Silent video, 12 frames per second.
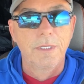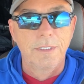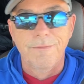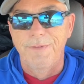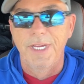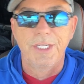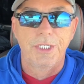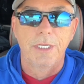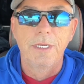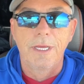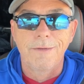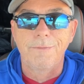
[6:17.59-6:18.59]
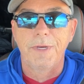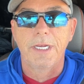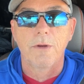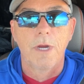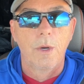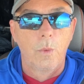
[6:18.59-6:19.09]
division and
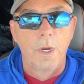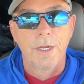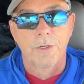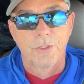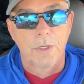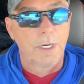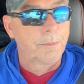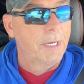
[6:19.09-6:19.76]
figure out what your truck